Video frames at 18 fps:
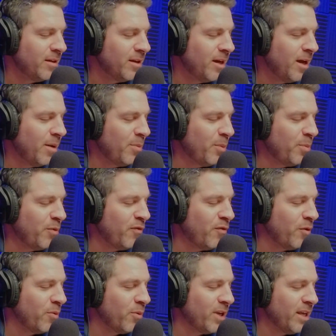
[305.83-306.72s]
But
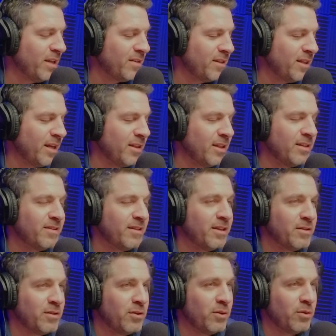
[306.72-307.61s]
before we get to that, let's
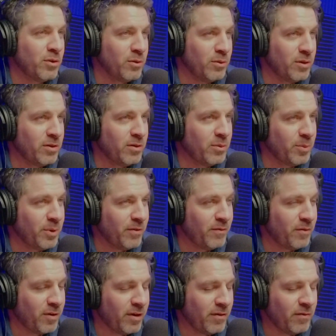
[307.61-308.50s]
get to know you a little bit
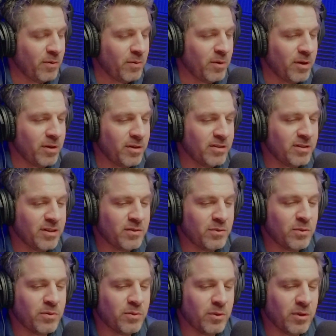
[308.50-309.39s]
for everyone, because
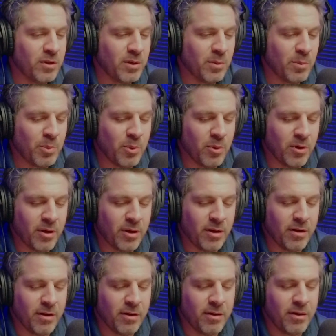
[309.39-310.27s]
that's what's really important
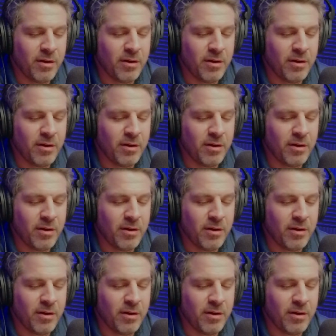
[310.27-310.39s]
here.